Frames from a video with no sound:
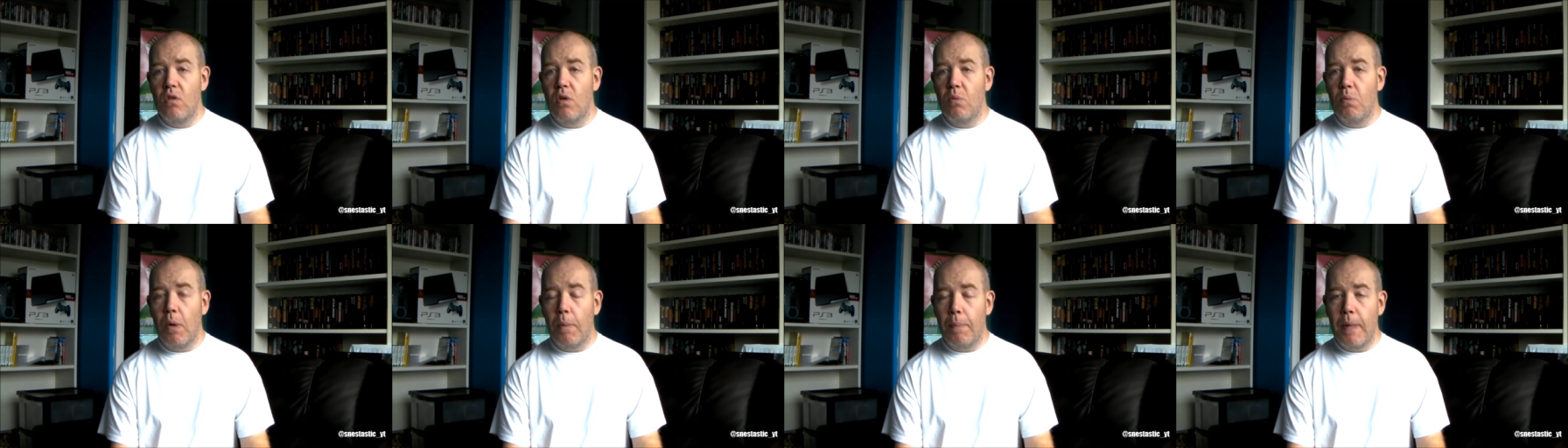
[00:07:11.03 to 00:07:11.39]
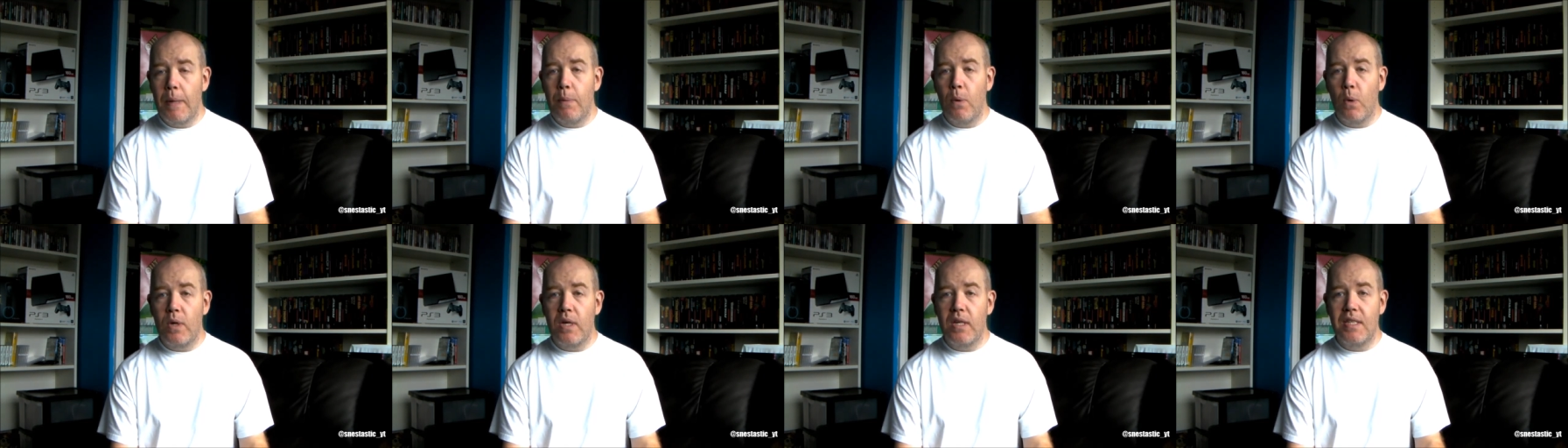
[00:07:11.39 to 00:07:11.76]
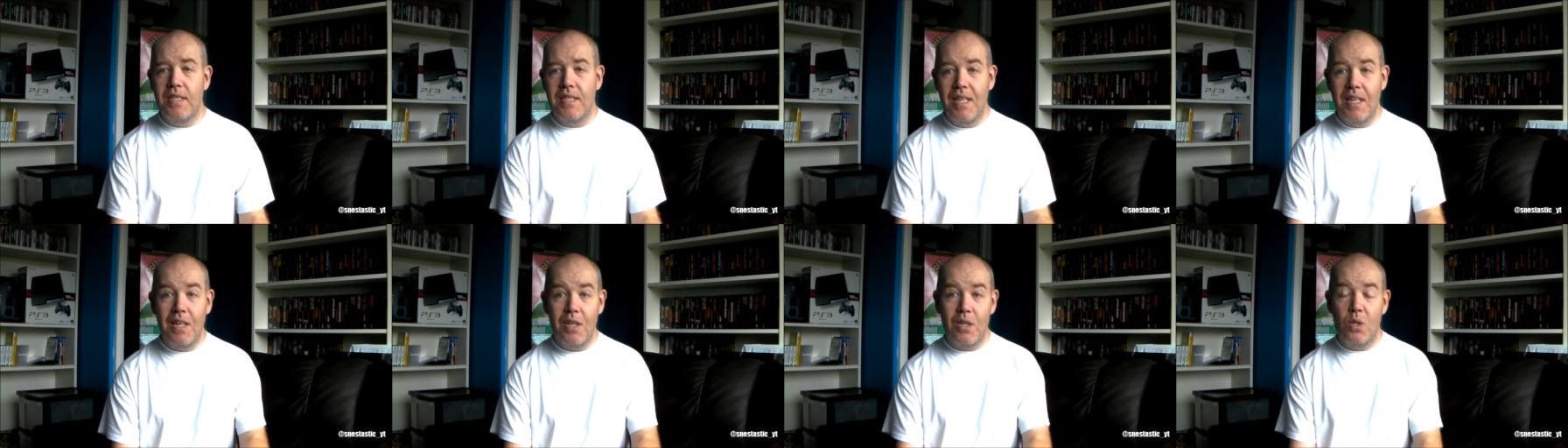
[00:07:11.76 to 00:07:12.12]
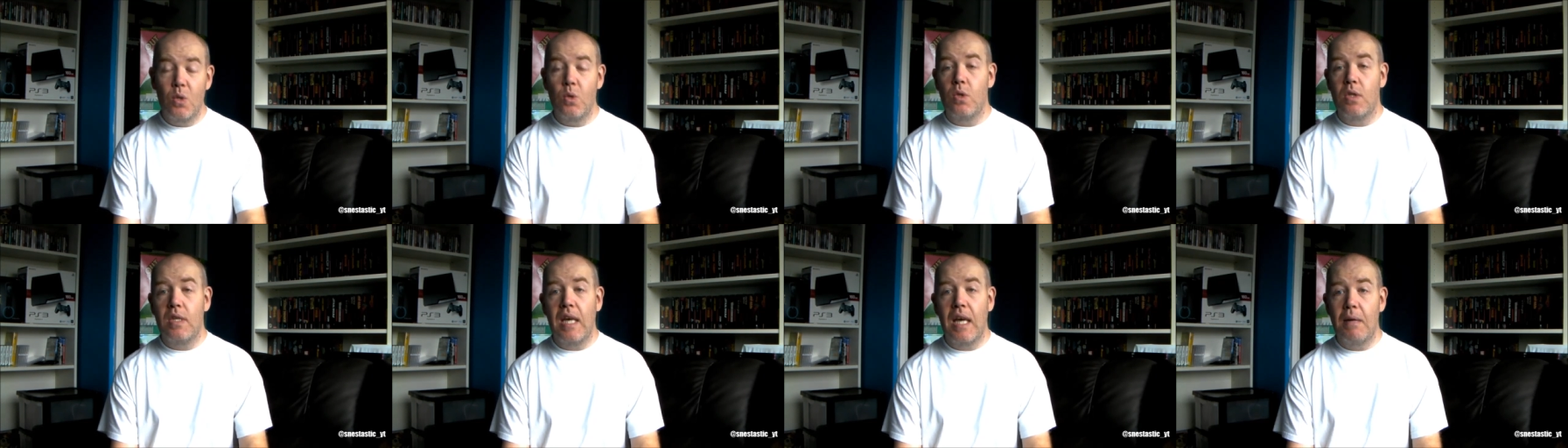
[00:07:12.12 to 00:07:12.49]
what people consider
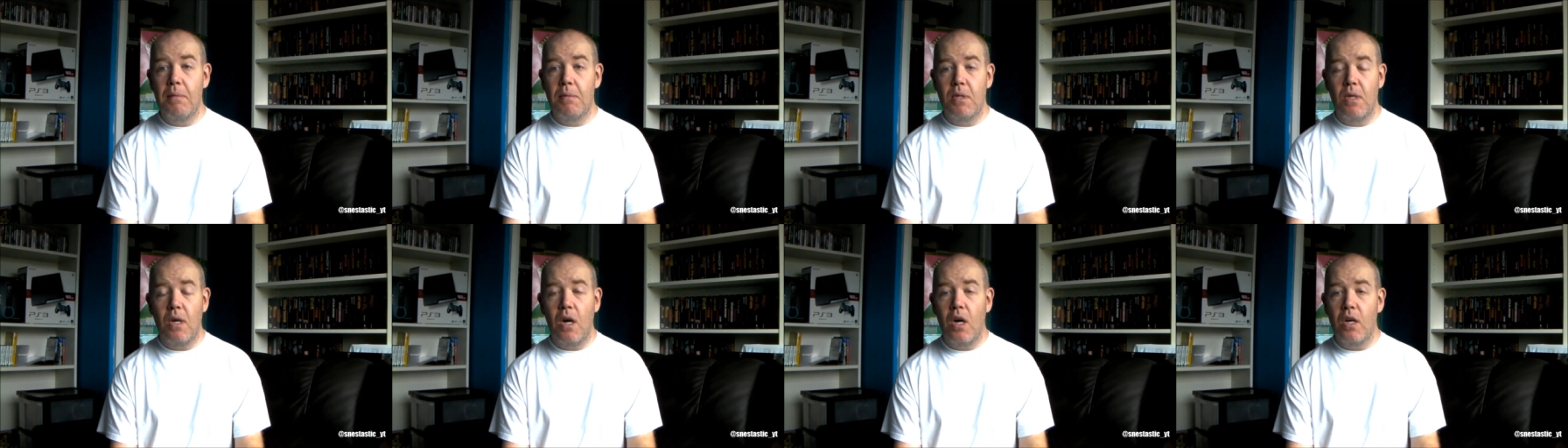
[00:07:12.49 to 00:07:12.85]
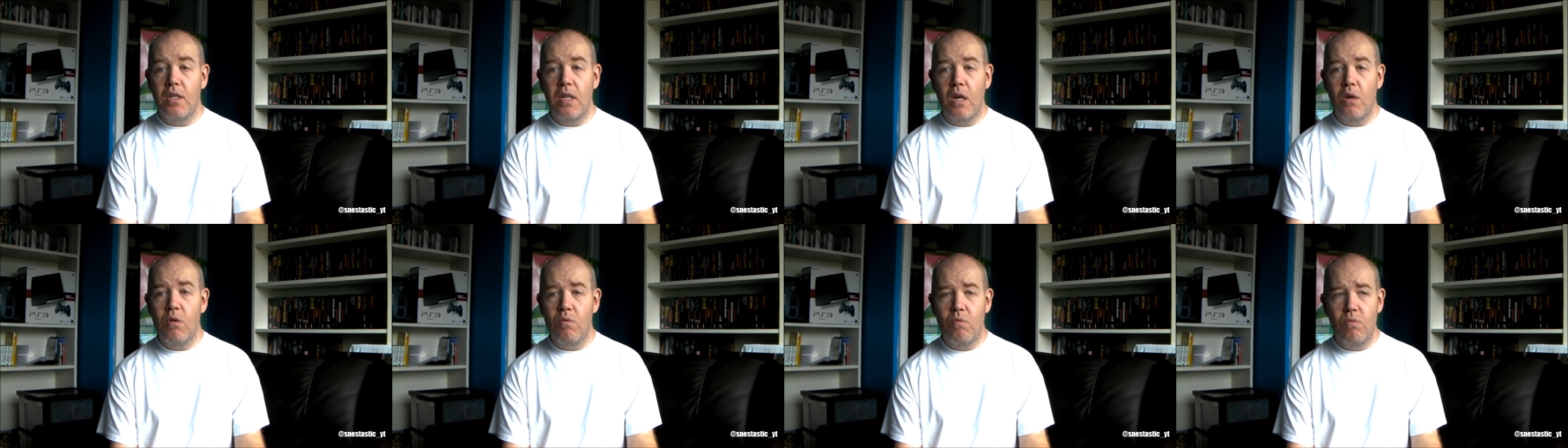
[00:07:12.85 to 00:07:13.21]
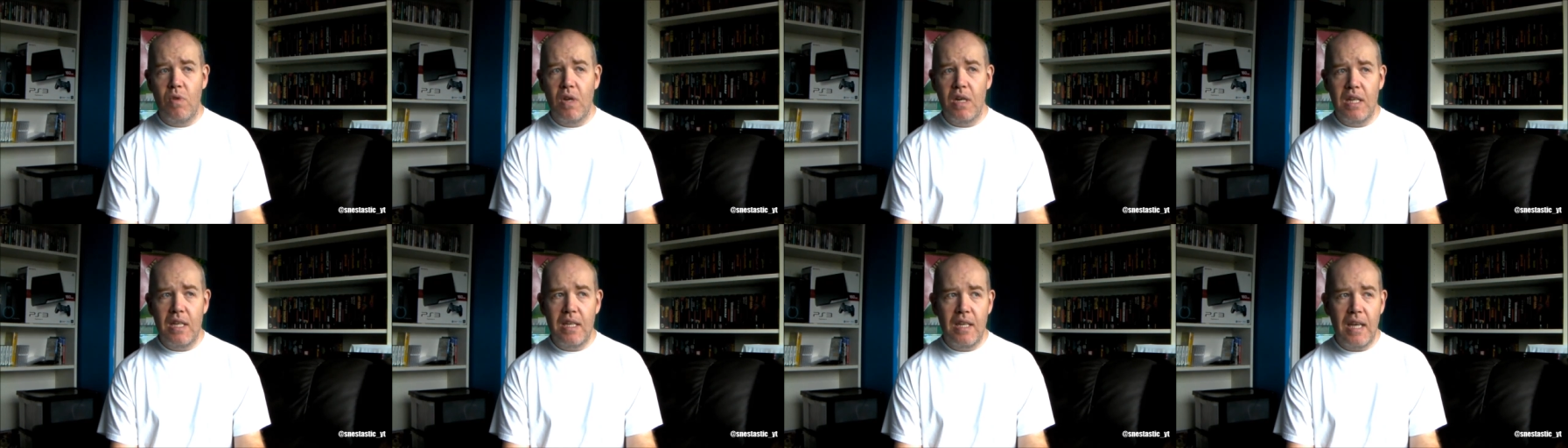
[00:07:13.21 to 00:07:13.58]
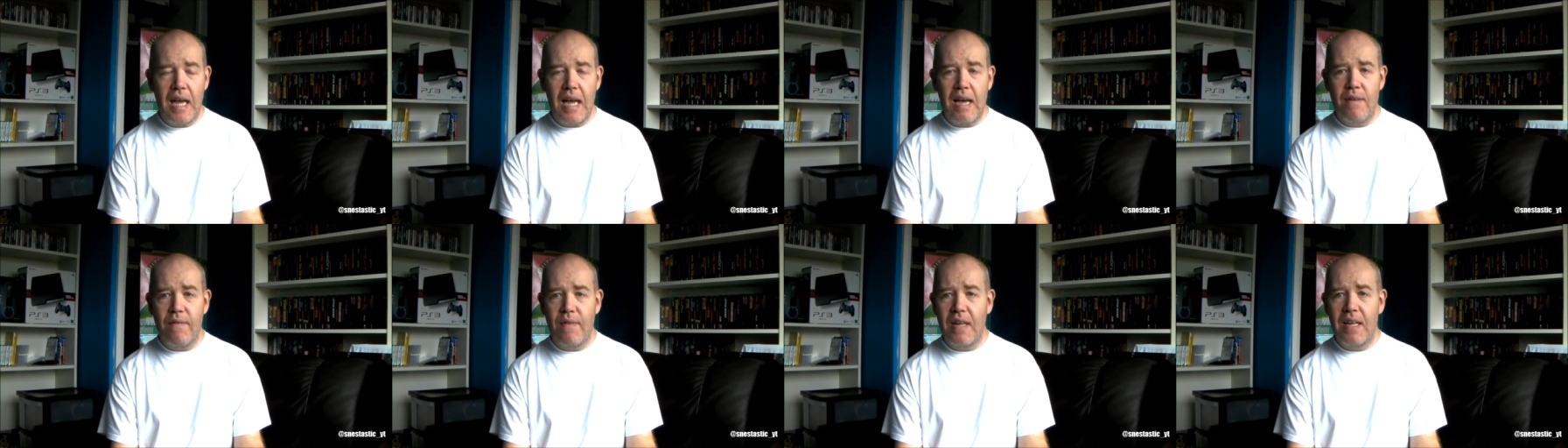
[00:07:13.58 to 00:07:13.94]
good games that I don't really
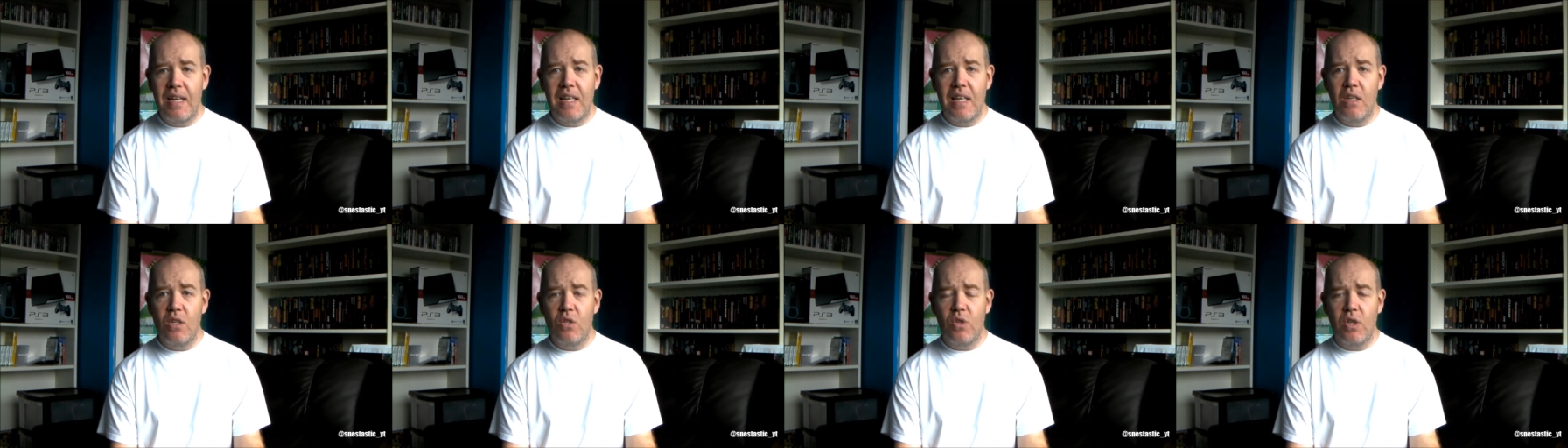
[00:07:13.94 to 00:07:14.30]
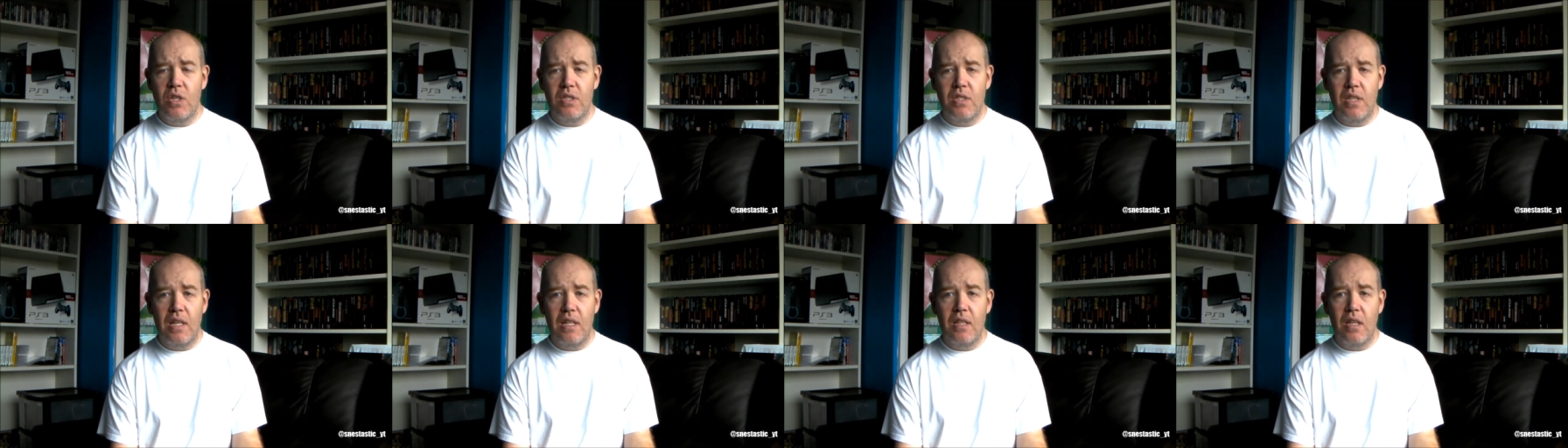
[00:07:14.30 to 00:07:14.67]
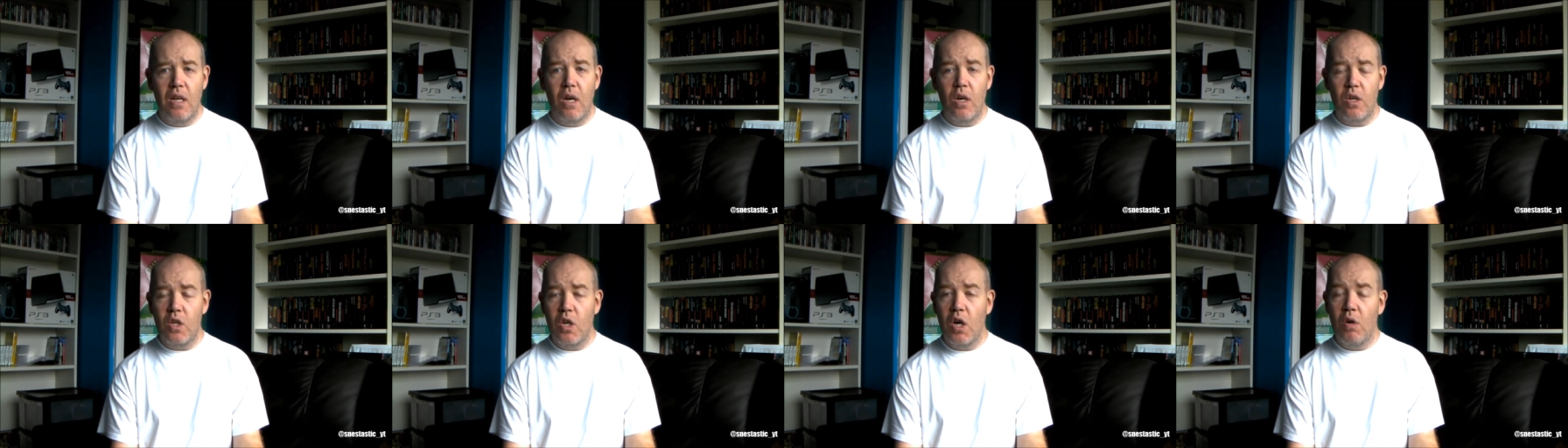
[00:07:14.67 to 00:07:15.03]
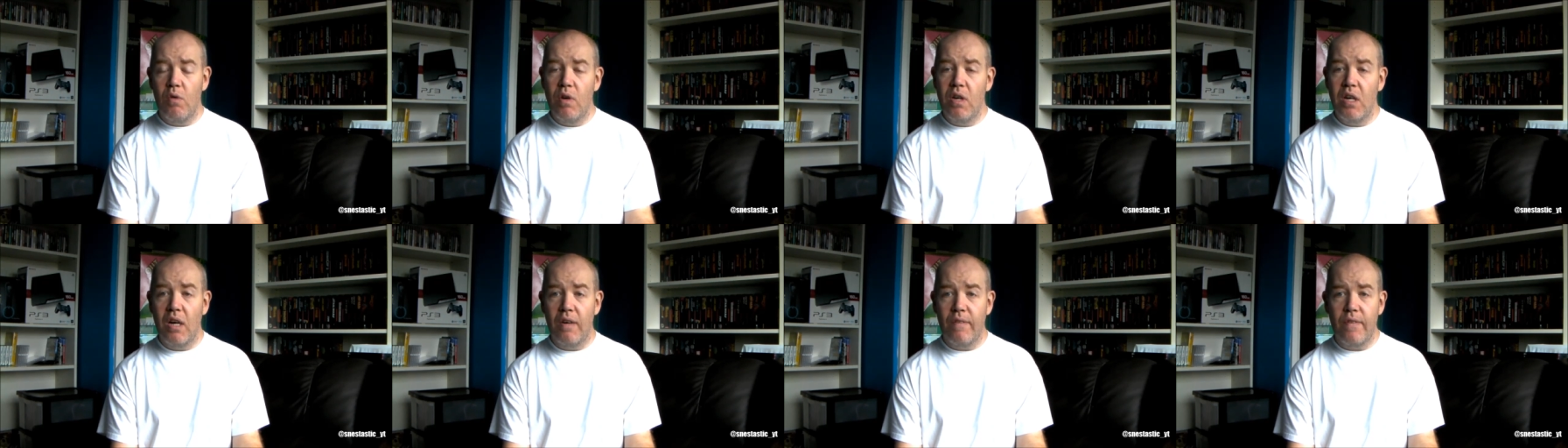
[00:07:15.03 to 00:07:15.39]
have any interest in, that I got
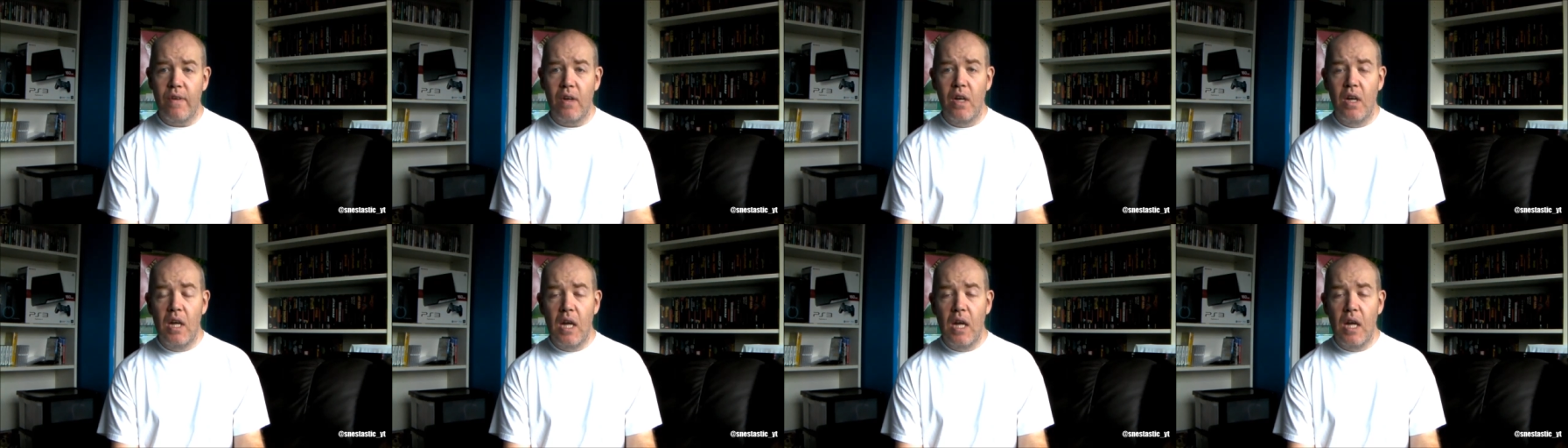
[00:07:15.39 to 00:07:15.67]
rid of,